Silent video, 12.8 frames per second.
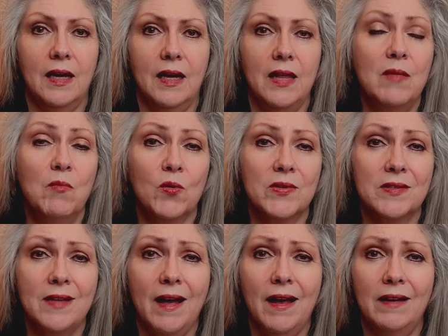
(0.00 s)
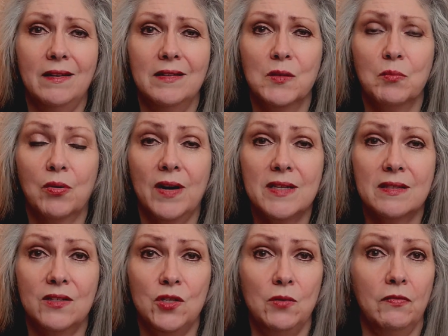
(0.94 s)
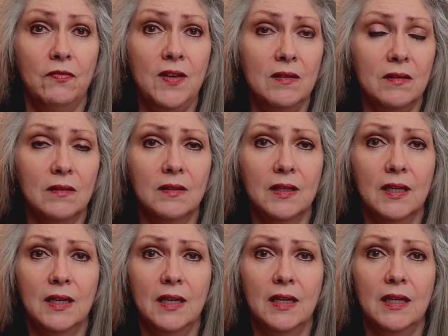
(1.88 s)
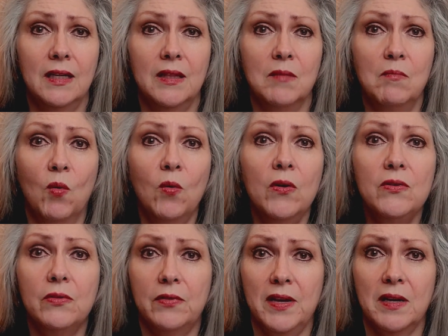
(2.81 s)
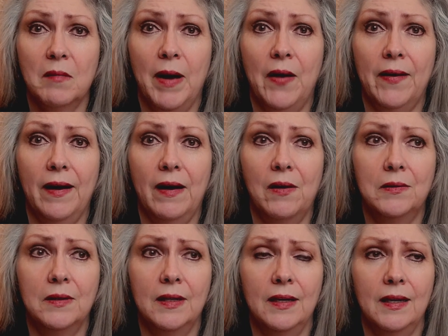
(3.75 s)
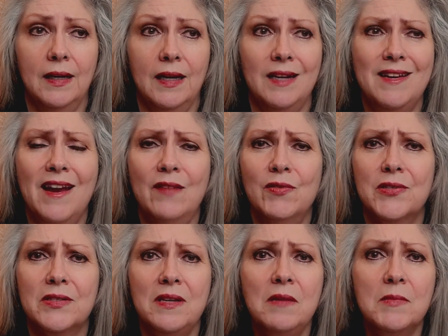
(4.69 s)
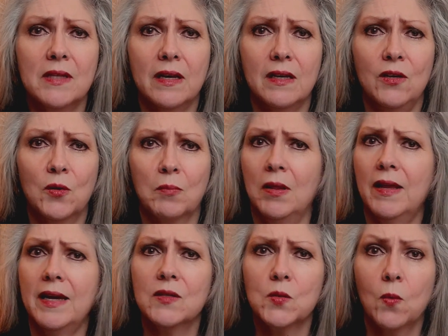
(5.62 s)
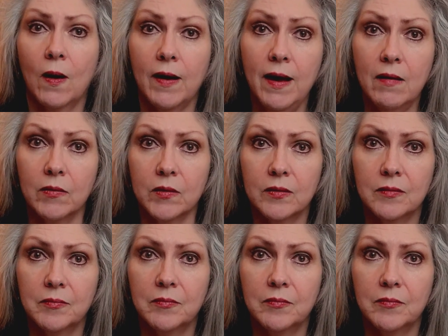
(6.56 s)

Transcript: And the more sad and depressed that you feel, the more you think about how it never seems like your plans work out.